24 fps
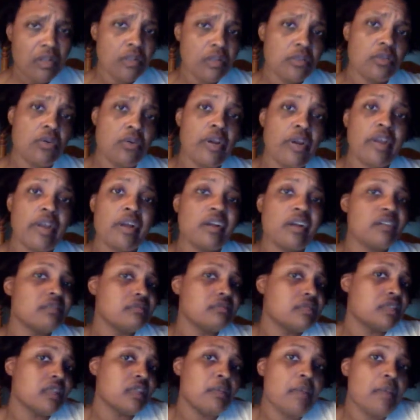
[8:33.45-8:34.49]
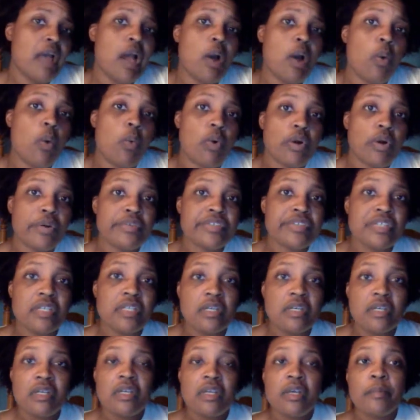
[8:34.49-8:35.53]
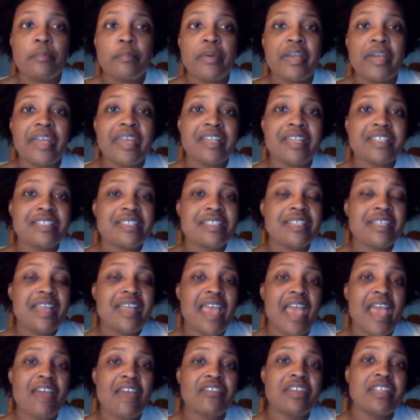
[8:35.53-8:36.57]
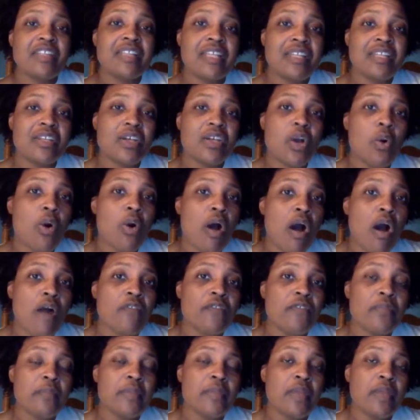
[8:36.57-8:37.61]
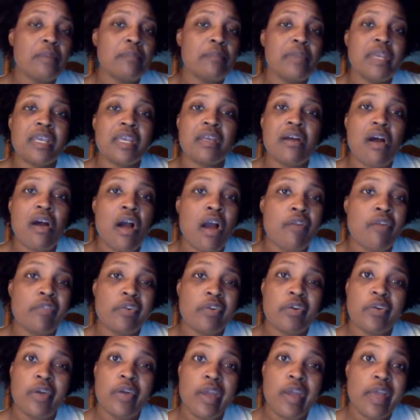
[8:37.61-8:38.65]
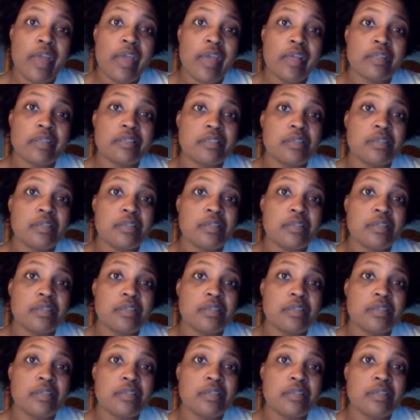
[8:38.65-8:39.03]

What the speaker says: lawyer, somehow worked, but he just didn't have anything to go off from him being a Harvard grad.